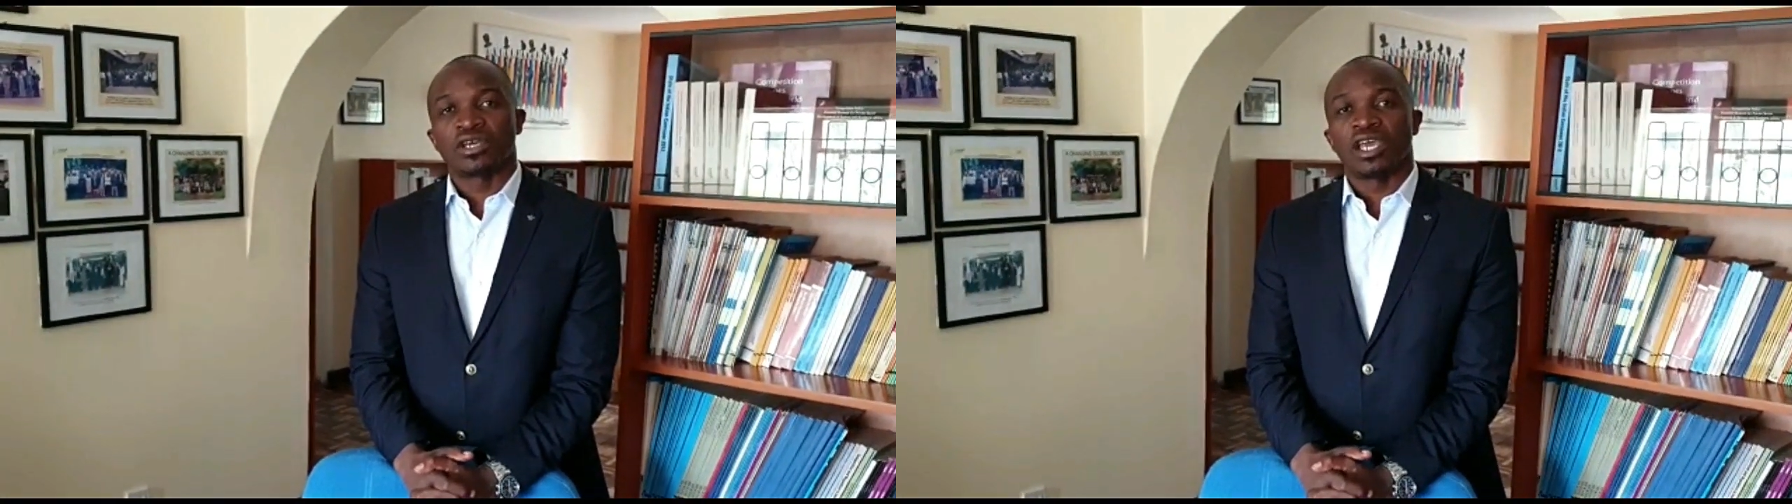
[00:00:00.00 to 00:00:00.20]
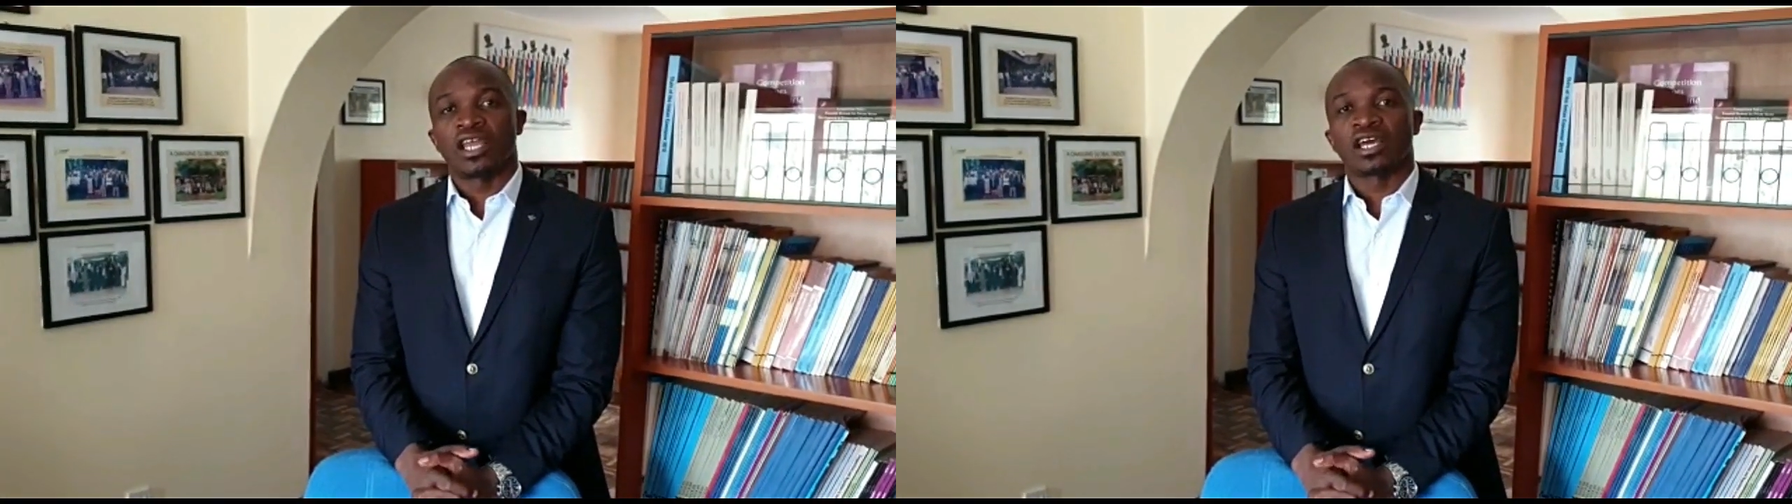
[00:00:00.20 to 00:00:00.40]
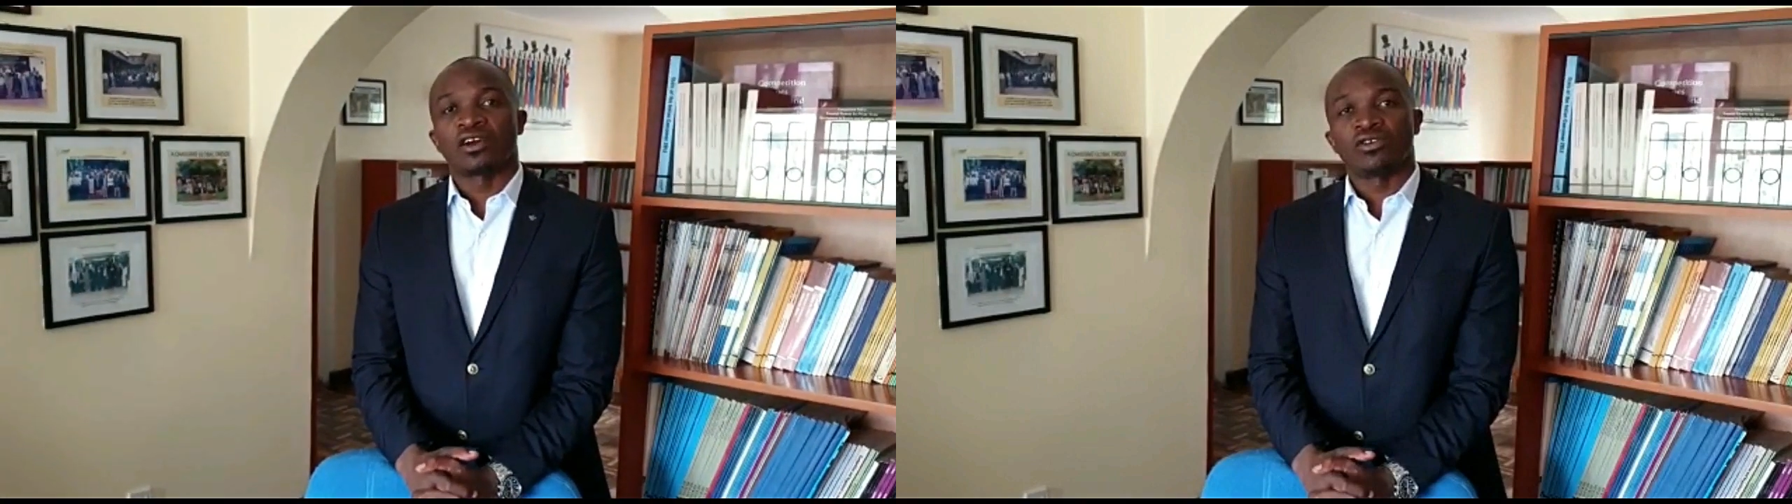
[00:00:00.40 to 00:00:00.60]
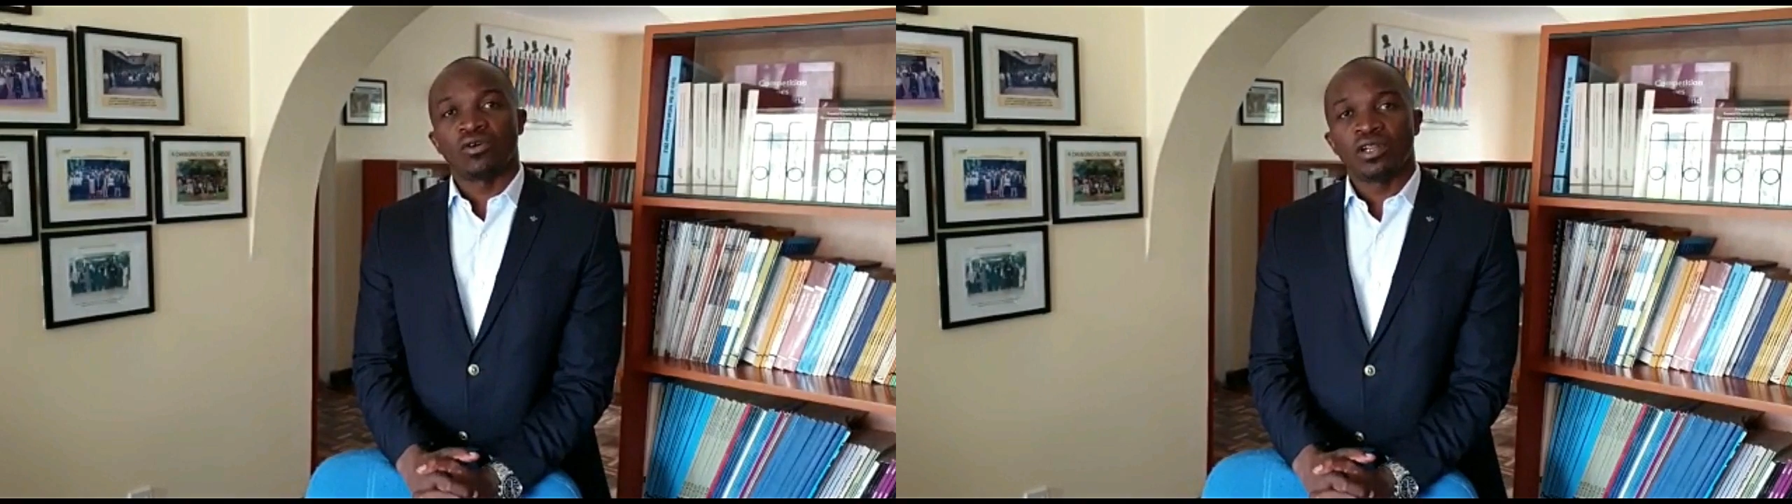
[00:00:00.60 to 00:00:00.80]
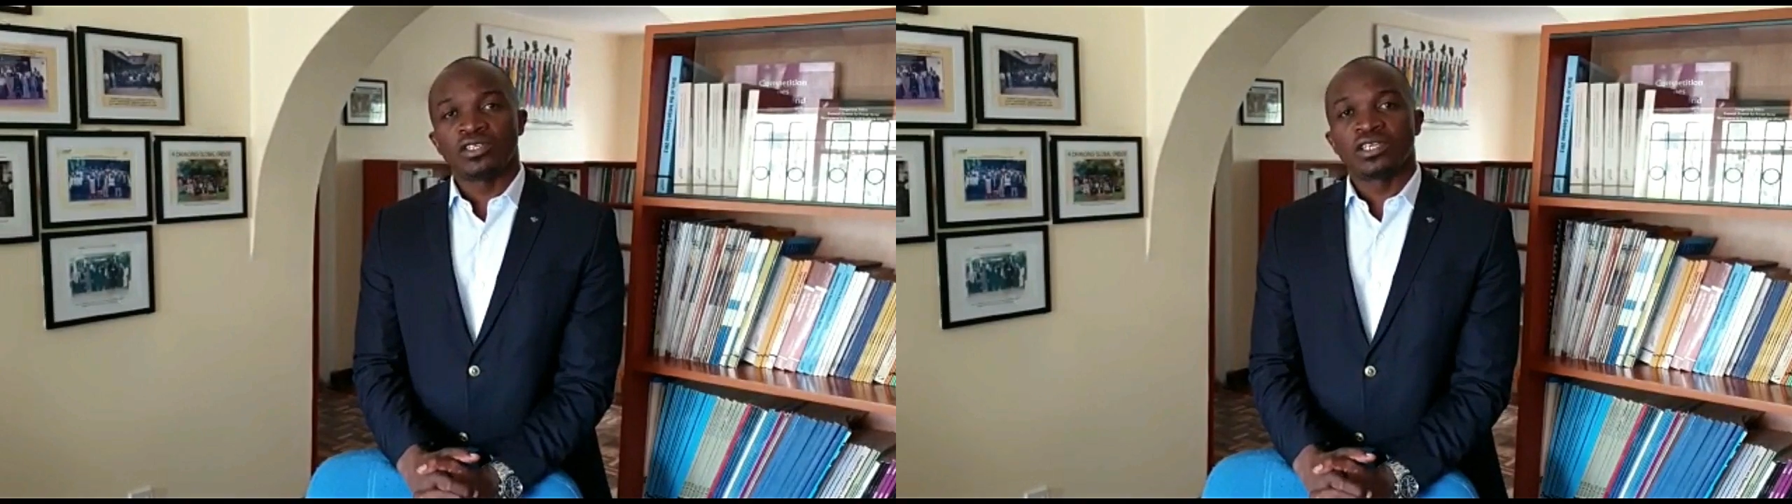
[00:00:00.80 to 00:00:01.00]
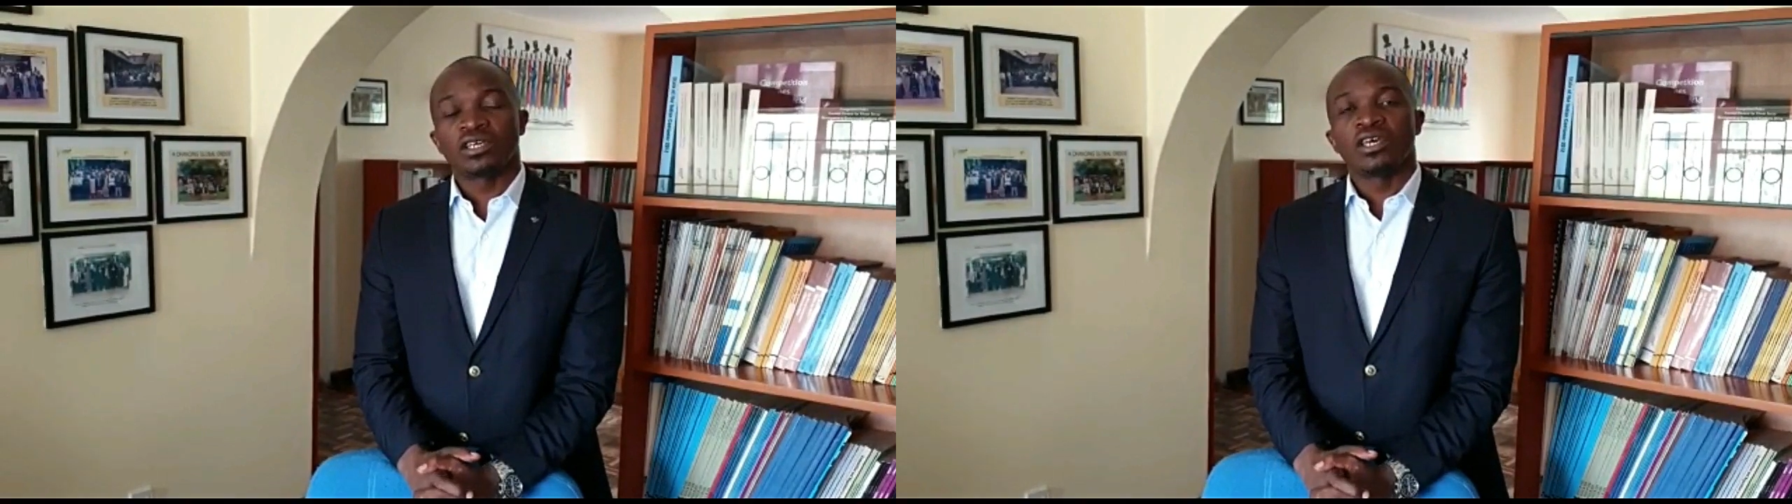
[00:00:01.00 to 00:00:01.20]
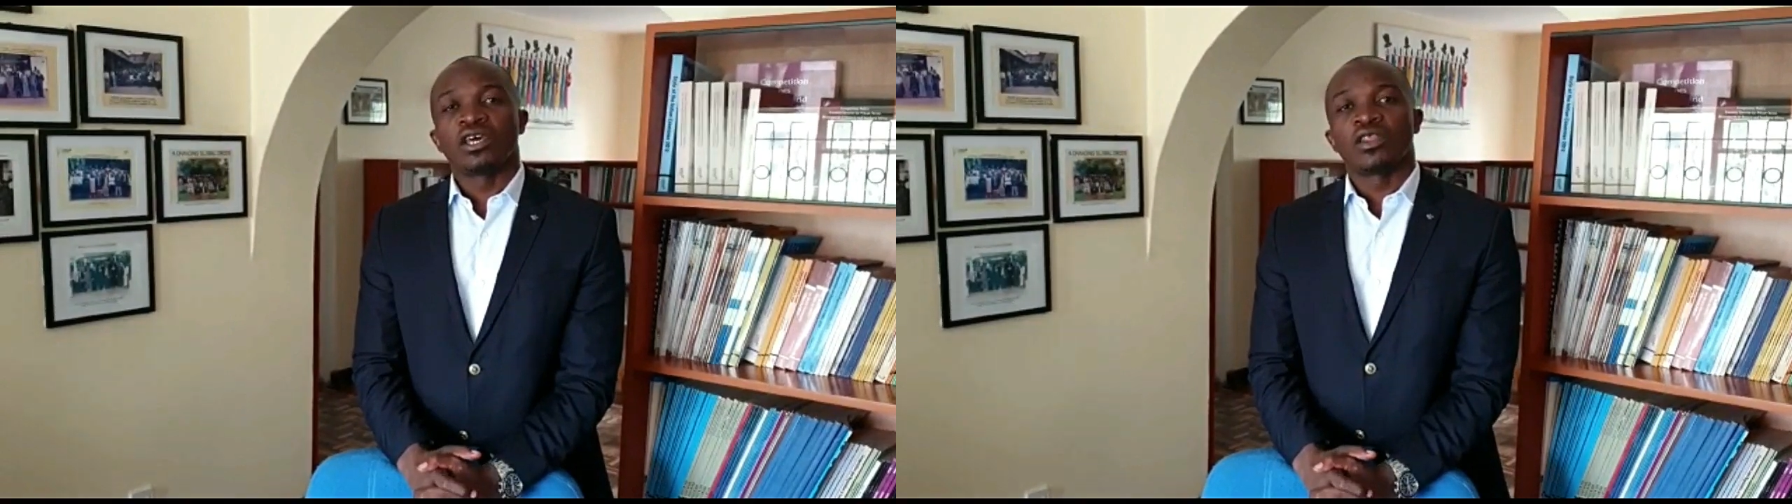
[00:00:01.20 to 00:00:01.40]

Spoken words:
and acknowledging